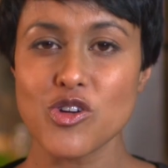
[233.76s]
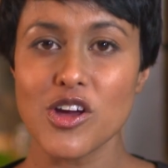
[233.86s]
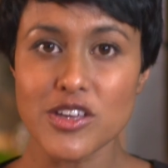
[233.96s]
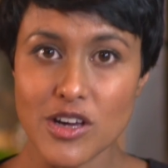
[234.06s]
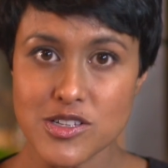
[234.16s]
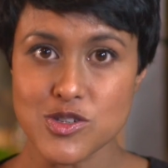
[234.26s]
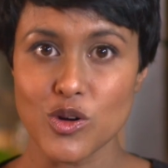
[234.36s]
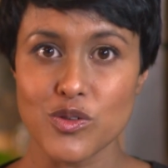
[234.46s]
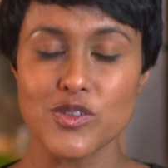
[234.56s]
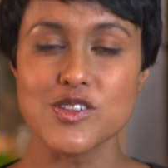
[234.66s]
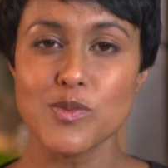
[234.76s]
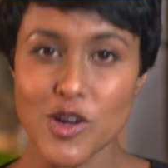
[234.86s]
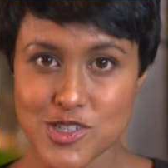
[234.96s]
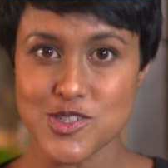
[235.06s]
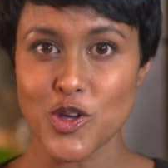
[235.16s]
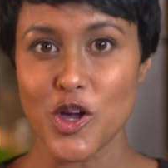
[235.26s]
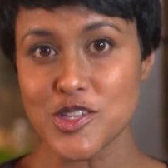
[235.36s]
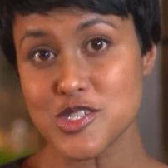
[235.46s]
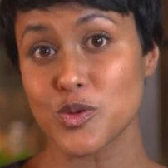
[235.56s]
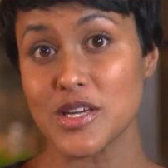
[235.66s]
try and cut off as much as you're going
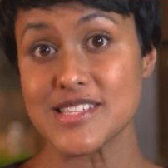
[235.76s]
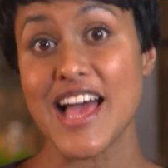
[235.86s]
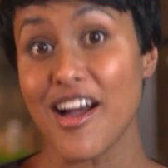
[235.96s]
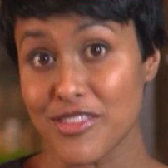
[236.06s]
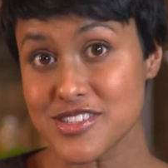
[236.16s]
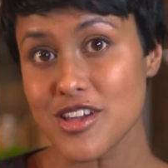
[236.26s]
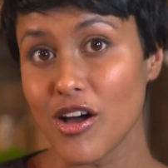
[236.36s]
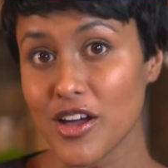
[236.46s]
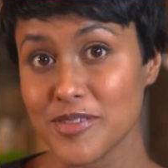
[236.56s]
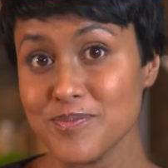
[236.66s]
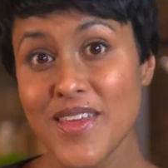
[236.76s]
to eat at the time.